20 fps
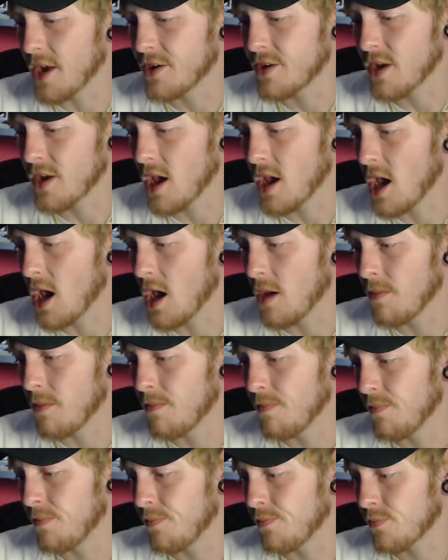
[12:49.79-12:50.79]

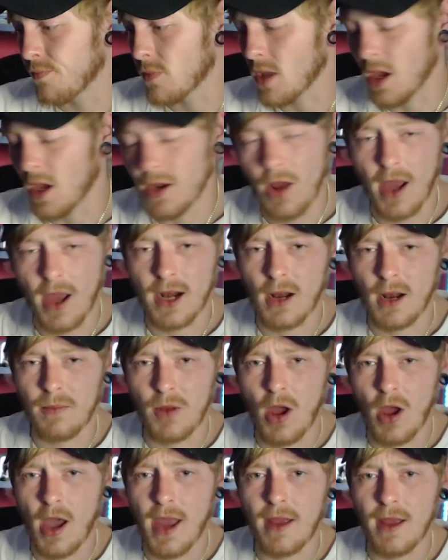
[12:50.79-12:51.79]
a nightclub
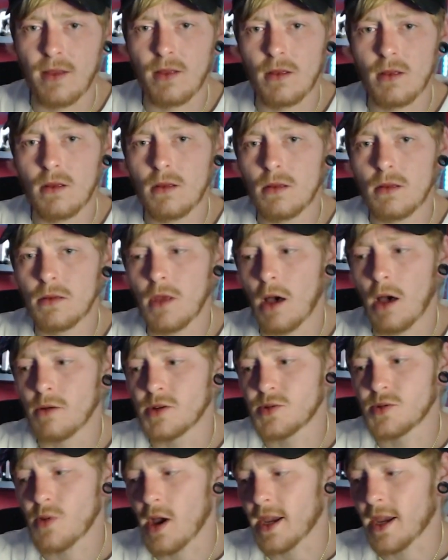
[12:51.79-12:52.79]
night I was
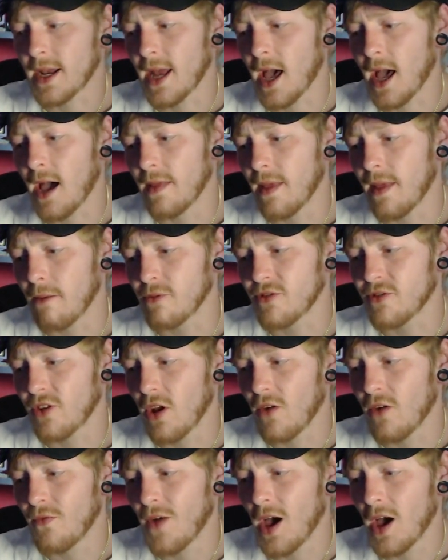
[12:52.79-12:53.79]
working at, and that was a lot of
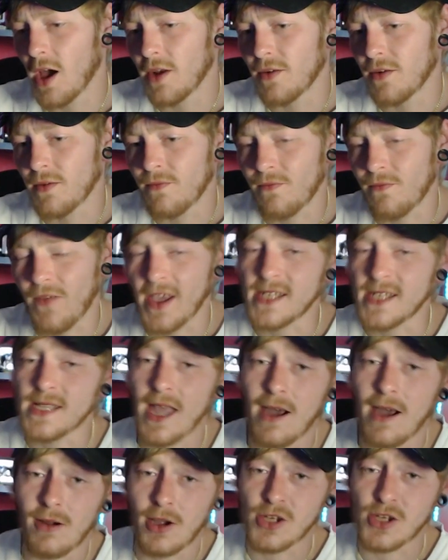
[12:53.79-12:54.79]
fun. Face
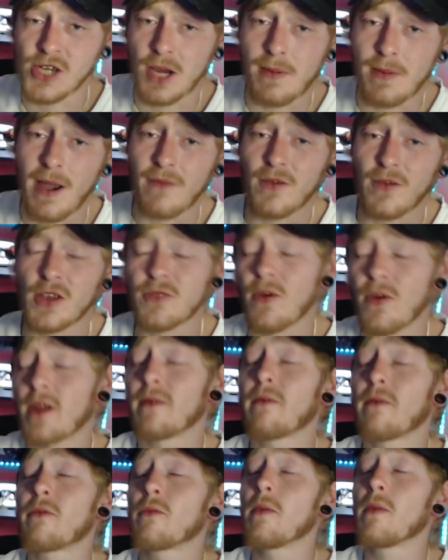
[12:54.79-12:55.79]
Down, go check them out, first Friday of
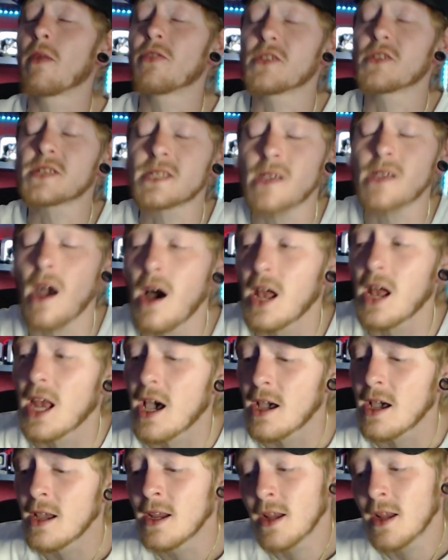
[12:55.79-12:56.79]
every month at Scala.
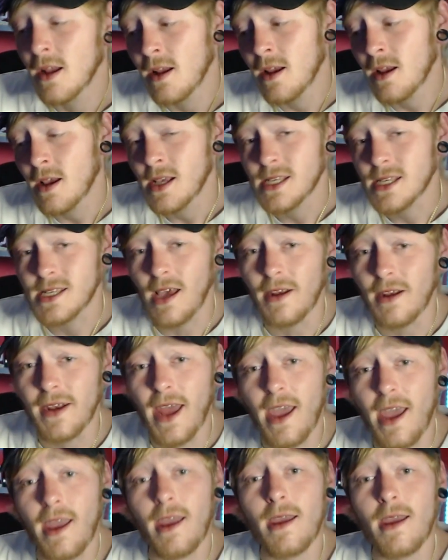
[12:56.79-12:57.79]

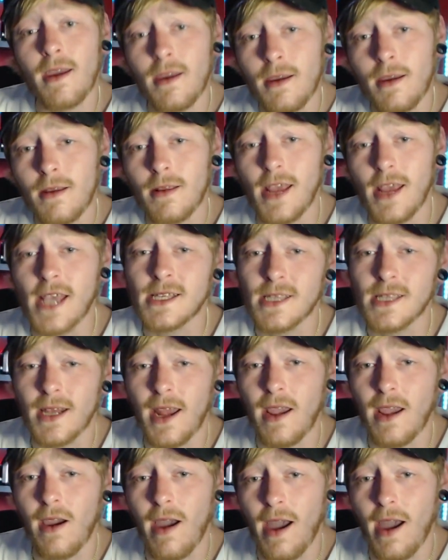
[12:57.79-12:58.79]
Yesterday
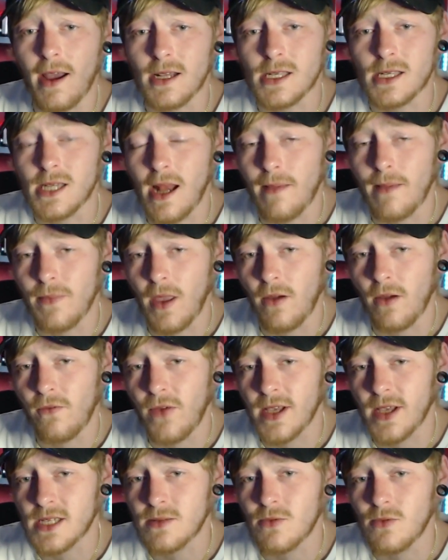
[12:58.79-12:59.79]
I had Slam Dunk
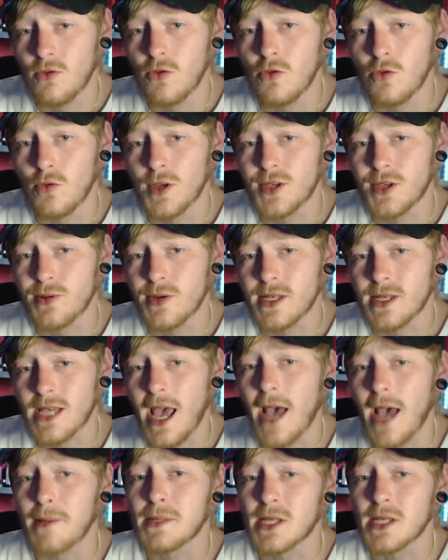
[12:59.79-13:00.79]
Festival, which was
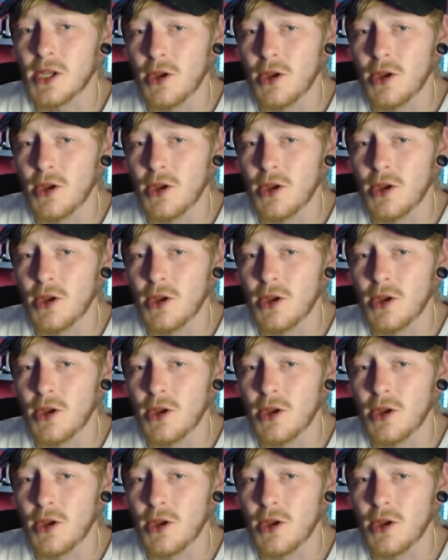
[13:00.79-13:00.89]
absolutely